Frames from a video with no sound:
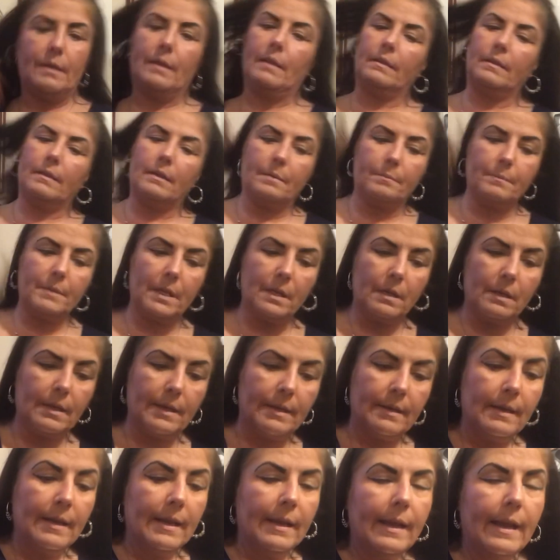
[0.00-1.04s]
I think I'm
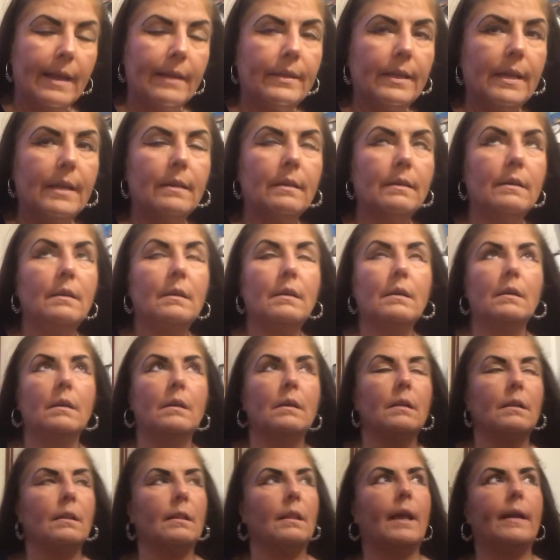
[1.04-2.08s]
done. And then
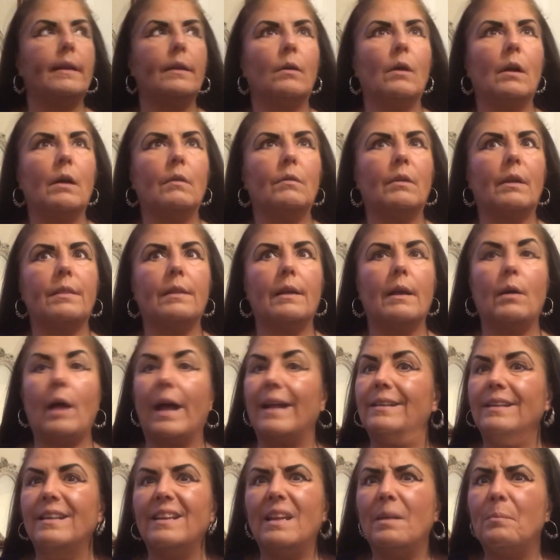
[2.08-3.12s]
later on, I think, I
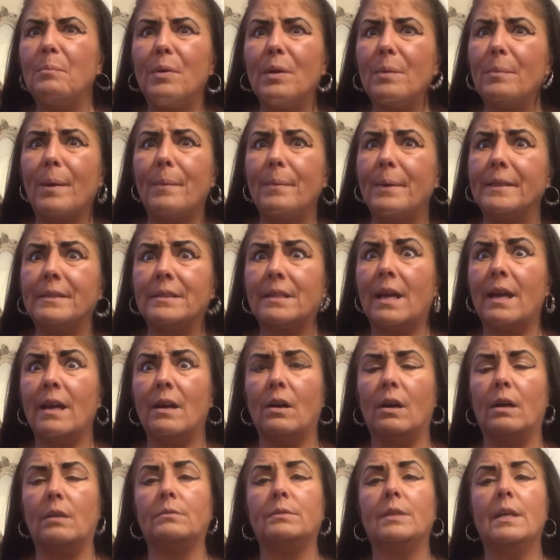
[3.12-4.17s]
didn't even put my mascara
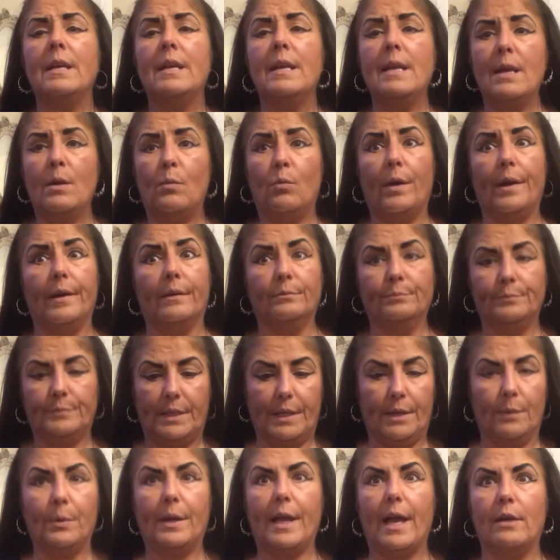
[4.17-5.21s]
on. Well, here
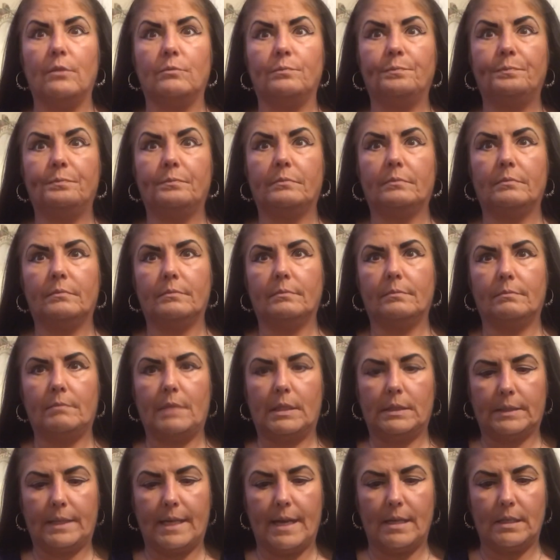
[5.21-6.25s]
we go.
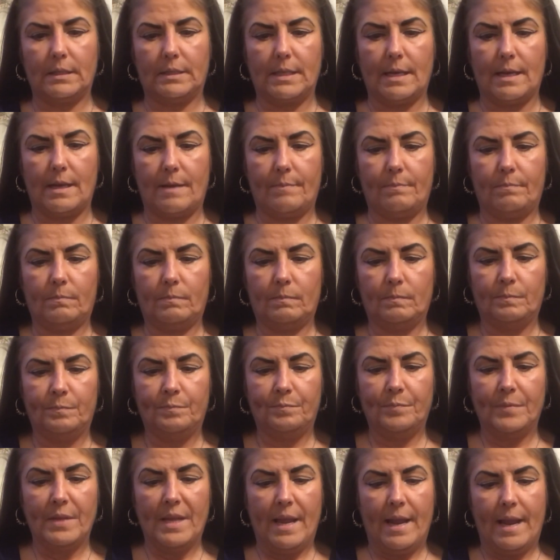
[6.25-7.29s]
Mascara time.
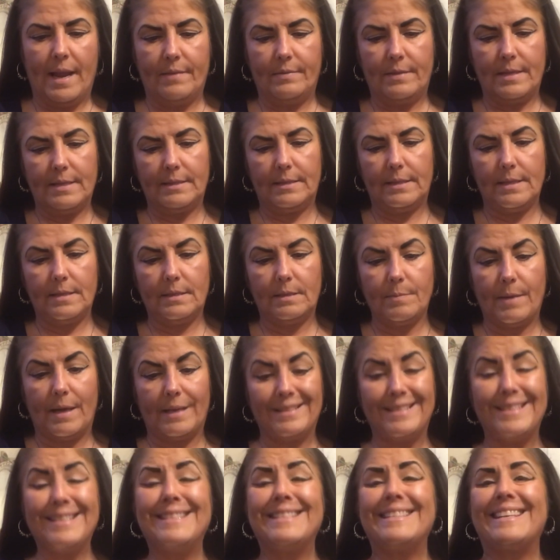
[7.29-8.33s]
And this is my
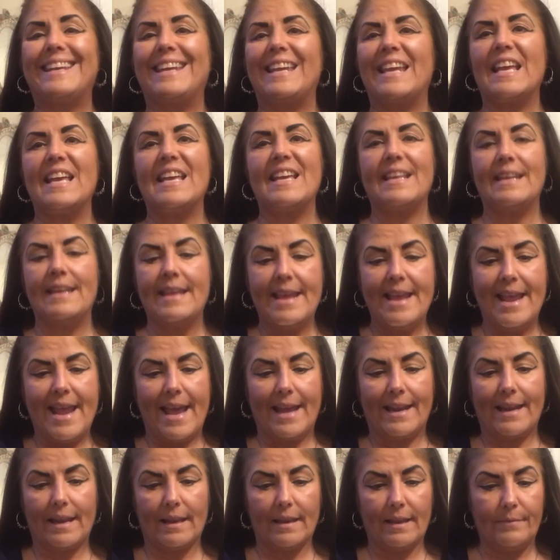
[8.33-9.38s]
Zen.
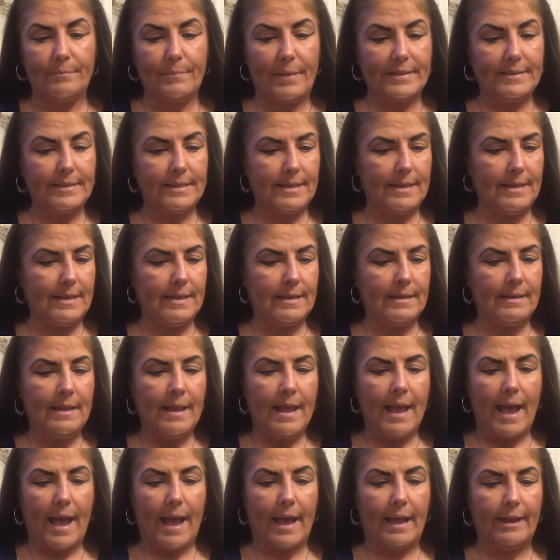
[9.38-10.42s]
And I love my Zen.
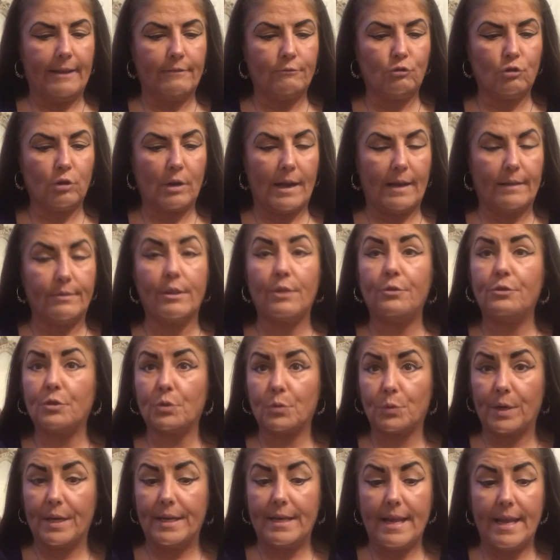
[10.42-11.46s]
I have tried the
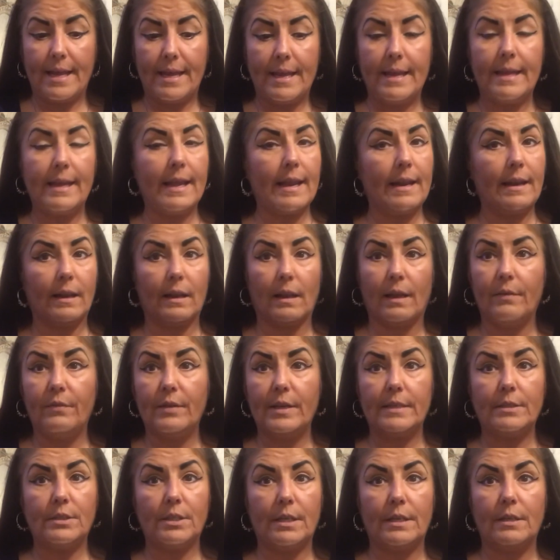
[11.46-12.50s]
3D, and I love
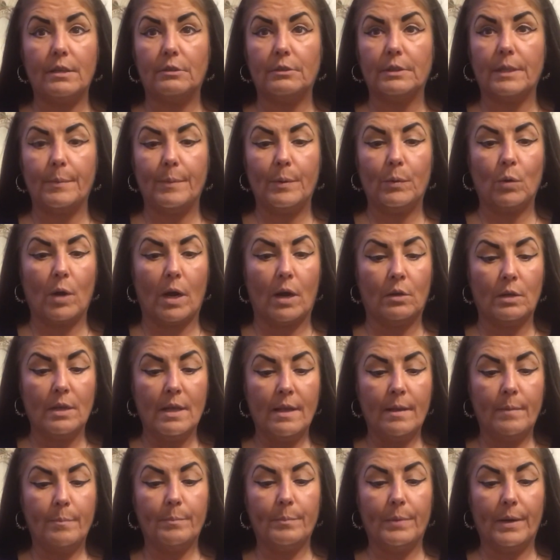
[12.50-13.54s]
it too, don't get me wrong.
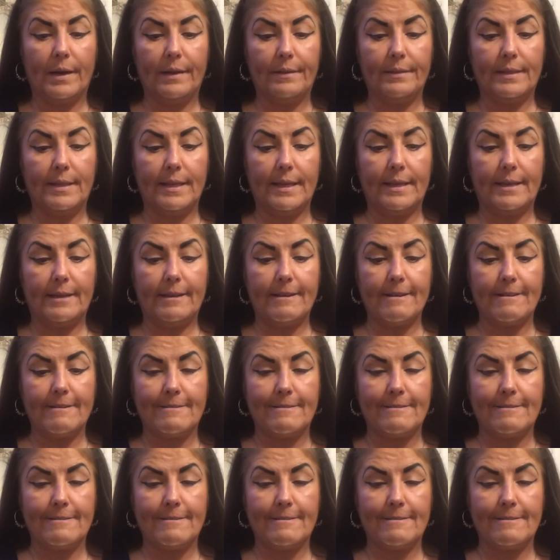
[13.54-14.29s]
But the